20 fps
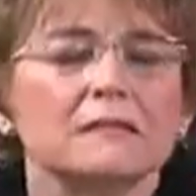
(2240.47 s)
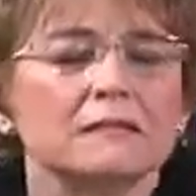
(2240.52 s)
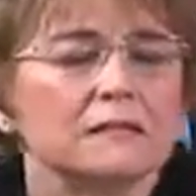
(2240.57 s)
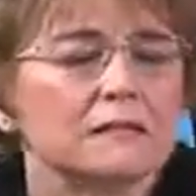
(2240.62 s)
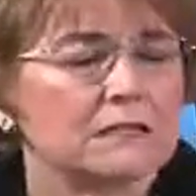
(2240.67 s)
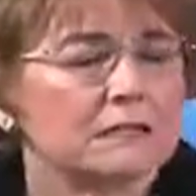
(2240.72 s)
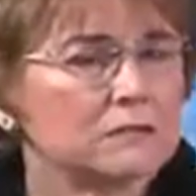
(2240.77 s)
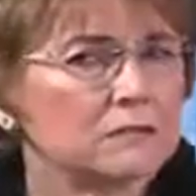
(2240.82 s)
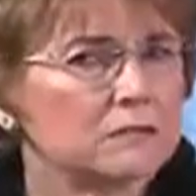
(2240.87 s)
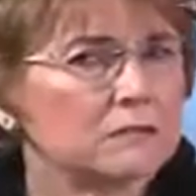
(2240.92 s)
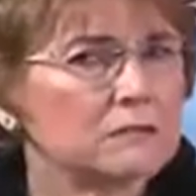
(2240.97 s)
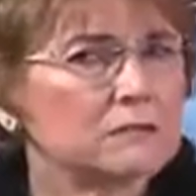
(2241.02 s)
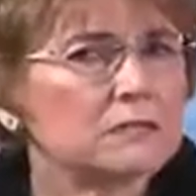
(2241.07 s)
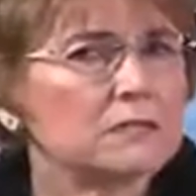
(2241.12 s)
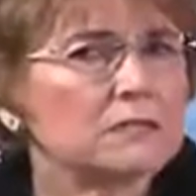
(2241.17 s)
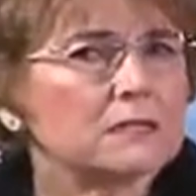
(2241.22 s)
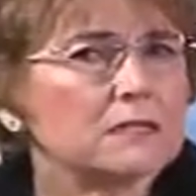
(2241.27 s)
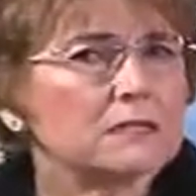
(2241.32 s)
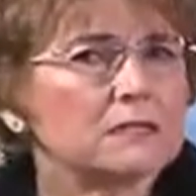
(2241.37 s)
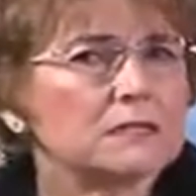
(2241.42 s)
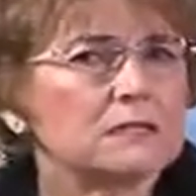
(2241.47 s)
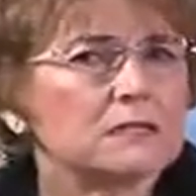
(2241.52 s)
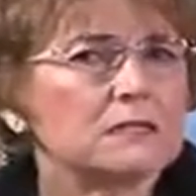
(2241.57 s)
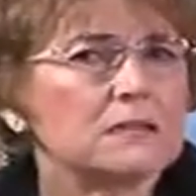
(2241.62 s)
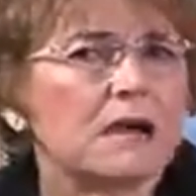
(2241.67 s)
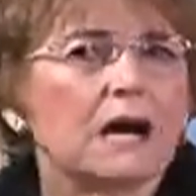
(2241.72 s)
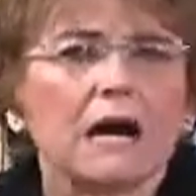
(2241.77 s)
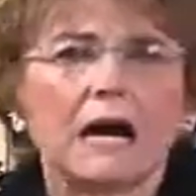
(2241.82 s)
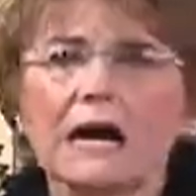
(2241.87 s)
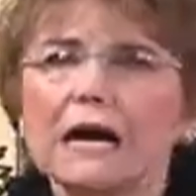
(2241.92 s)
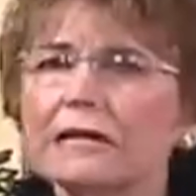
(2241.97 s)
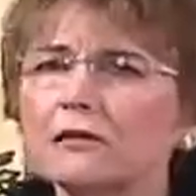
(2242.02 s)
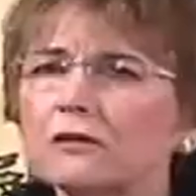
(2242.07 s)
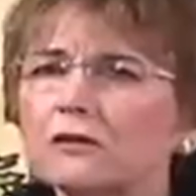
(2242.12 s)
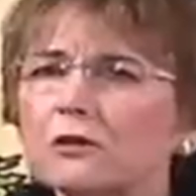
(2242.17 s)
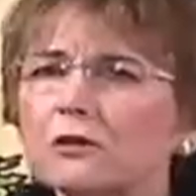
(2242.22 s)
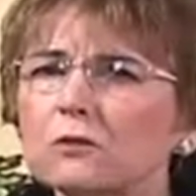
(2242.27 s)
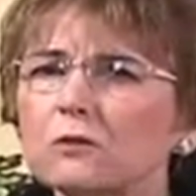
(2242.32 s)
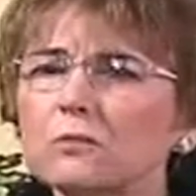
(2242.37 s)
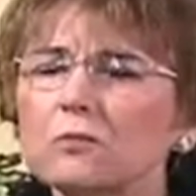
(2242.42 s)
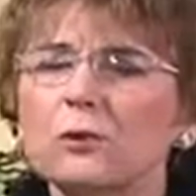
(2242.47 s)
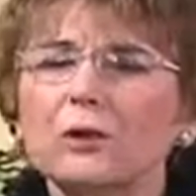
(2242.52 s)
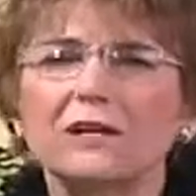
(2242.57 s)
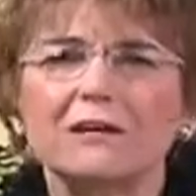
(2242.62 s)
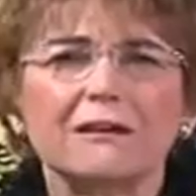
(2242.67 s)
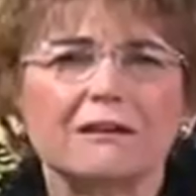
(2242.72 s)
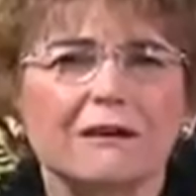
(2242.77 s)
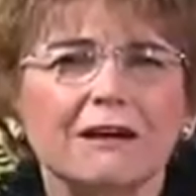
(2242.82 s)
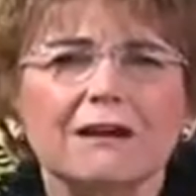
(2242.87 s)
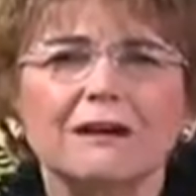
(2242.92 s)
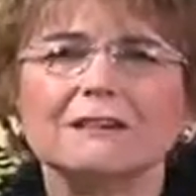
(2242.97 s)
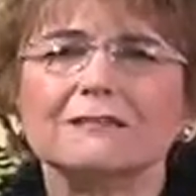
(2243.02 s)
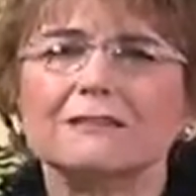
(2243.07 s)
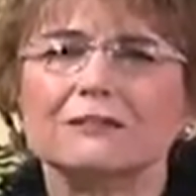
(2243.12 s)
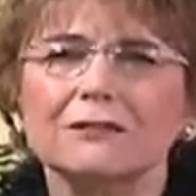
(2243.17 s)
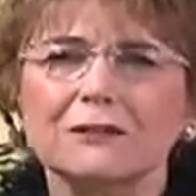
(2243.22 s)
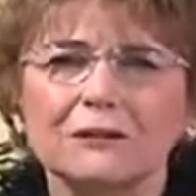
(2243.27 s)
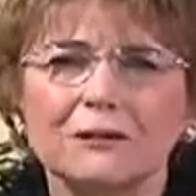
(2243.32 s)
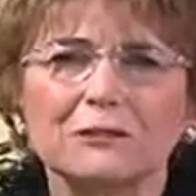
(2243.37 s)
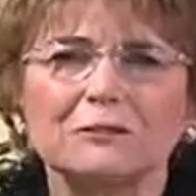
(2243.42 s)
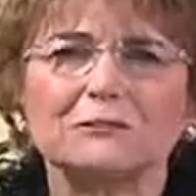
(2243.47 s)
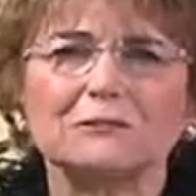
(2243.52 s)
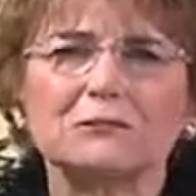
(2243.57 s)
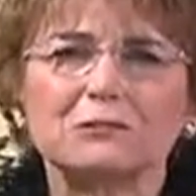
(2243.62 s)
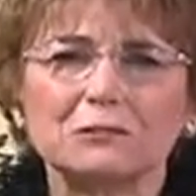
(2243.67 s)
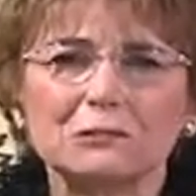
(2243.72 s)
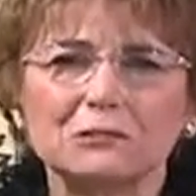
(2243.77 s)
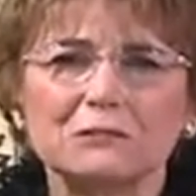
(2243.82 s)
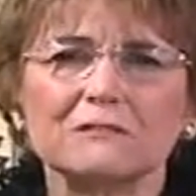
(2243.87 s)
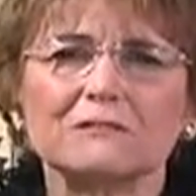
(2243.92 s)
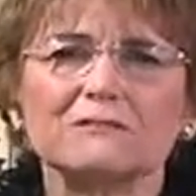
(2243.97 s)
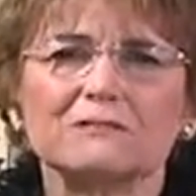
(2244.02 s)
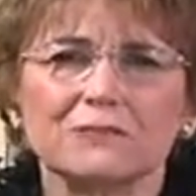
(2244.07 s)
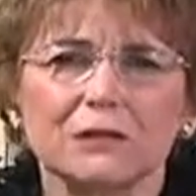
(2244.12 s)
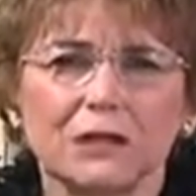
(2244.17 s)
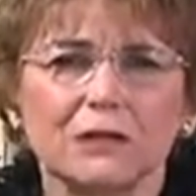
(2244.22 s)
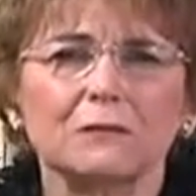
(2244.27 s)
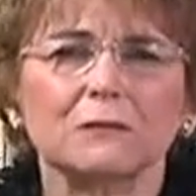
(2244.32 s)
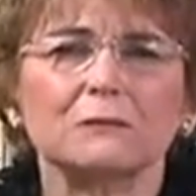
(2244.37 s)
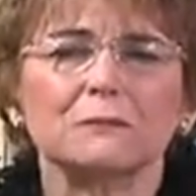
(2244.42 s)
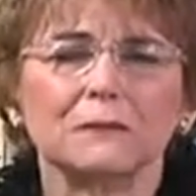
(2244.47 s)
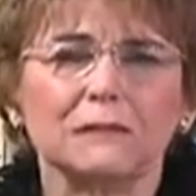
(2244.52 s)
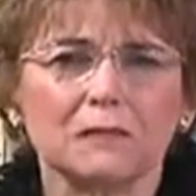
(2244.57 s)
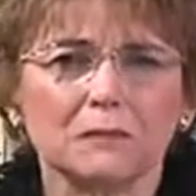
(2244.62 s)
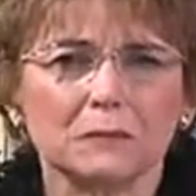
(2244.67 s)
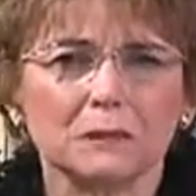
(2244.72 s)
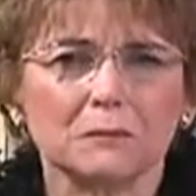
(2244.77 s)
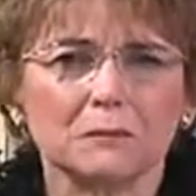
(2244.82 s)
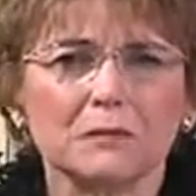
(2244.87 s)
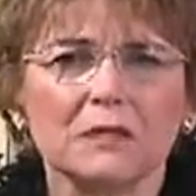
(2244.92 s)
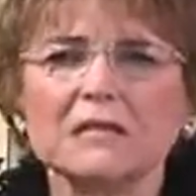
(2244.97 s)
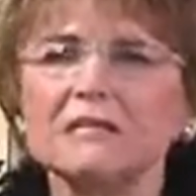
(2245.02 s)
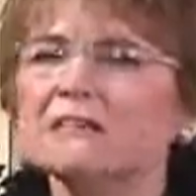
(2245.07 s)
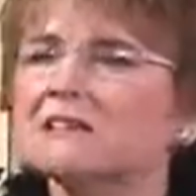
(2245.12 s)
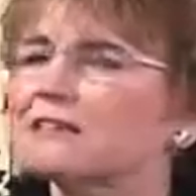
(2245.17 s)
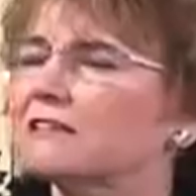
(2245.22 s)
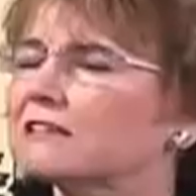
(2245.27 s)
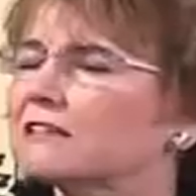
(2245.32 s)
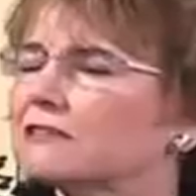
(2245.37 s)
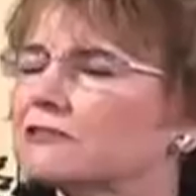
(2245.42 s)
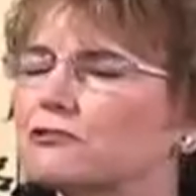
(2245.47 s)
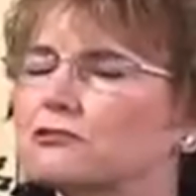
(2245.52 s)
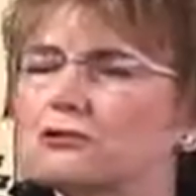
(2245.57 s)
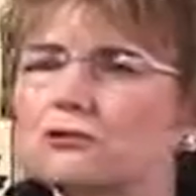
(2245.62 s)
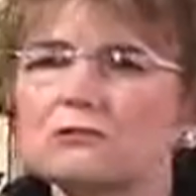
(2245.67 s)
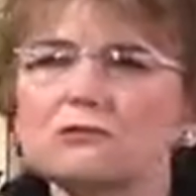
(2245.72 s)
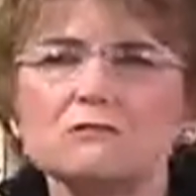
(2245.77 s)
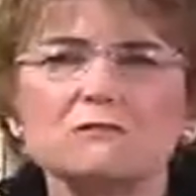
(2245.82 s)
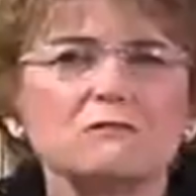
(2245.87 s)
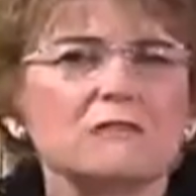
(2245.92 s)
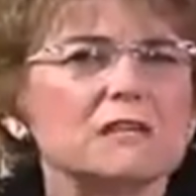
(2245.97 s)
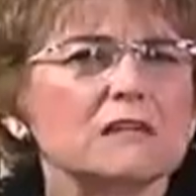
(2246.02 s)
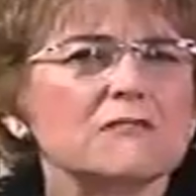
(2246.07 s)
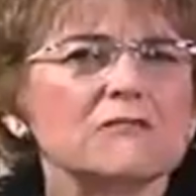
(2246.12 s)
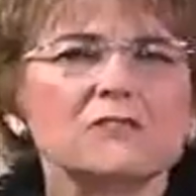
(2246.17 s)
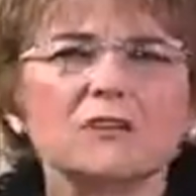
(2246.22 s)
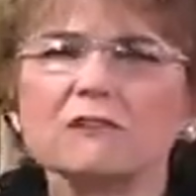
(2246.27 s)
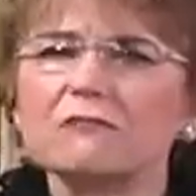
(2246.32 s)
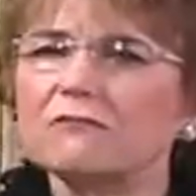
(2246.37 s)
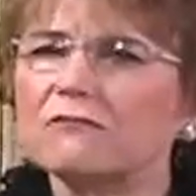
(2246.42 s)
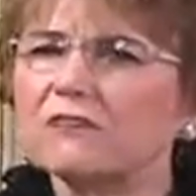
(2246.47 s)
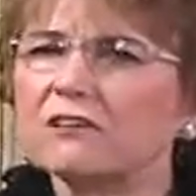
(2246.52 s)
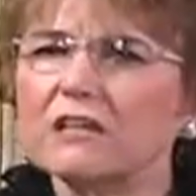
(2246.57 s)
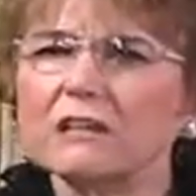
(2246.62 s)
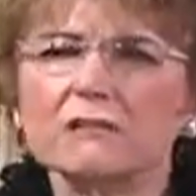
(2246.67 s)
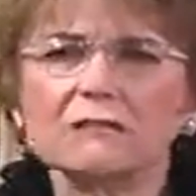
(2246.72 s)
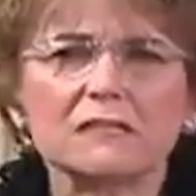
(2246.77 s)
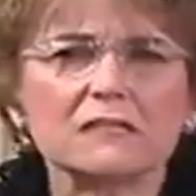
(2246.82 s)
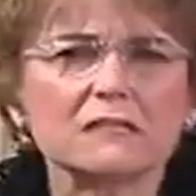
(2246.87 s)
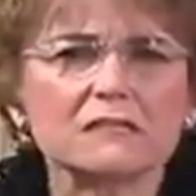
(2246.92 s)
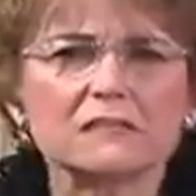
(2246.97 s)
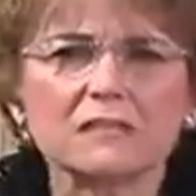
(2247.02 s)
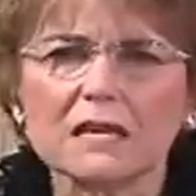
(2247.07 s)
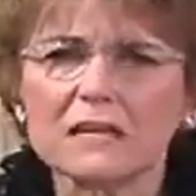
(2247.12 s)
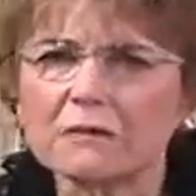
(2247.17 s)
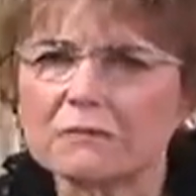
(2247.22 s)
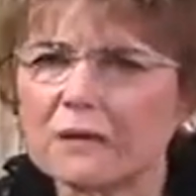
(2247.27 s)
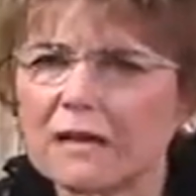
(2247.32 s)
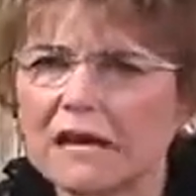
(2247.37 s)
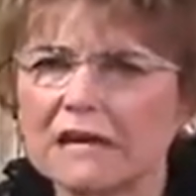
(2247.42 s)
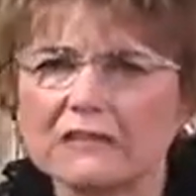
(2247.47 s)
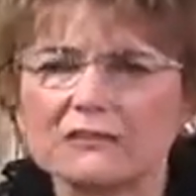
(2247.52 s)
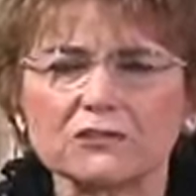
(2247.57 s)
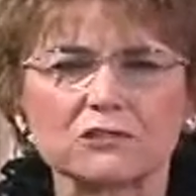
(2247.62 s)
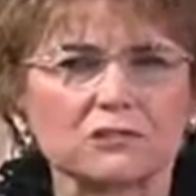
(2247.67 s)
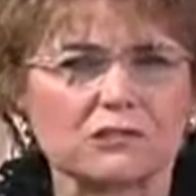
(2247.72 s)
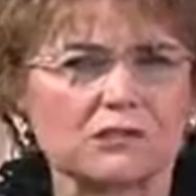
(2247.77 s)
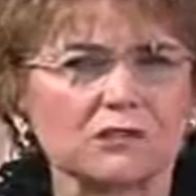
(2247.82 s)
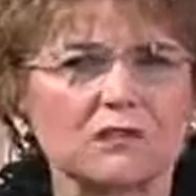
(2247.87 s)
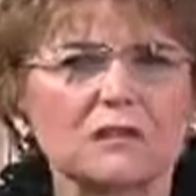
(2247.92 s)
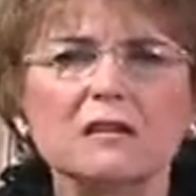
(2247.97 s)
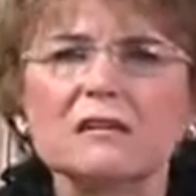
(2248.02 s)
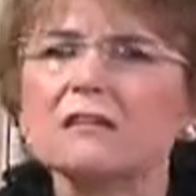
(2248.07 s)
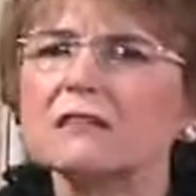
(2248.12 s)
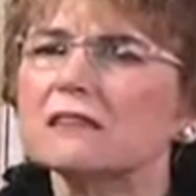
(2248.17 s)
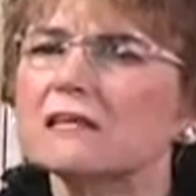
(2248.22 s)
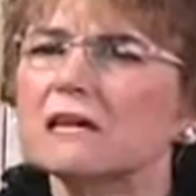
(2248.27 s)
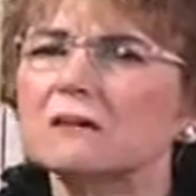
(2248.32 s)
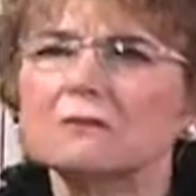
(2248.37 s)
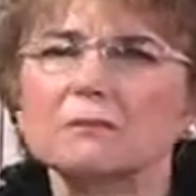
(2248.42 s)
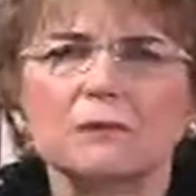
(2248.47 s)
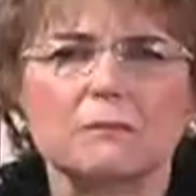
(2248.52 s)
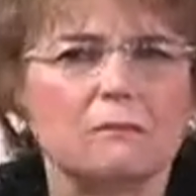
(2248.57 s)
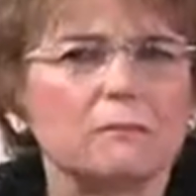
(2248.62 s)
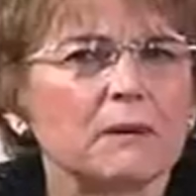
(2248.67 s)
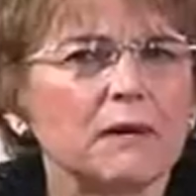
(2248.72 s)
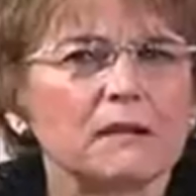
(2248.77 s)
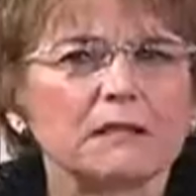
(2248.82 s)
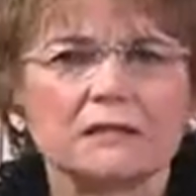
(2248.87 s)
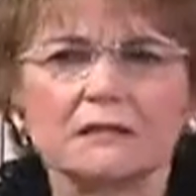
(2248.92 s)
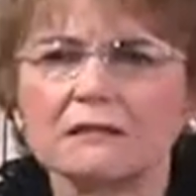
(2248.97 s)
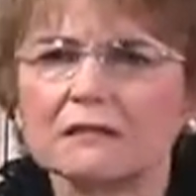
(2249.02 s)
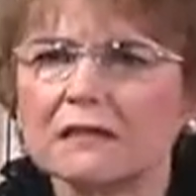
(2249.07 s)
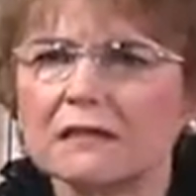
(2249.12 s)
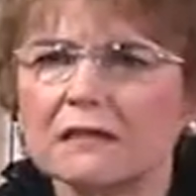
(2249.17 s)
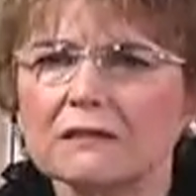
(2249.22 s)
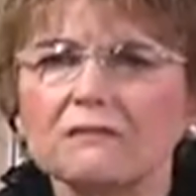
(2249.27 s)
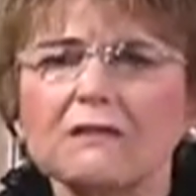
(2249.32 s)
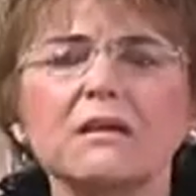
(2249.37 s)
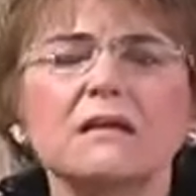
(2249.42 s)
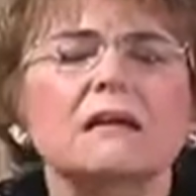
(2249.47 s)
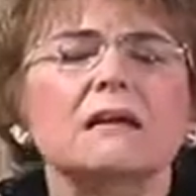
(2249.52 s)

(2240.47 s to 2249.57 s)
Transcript: And you know, kids, I hope when God calls you to follow him, that you give the very same answer that Rebecca gave.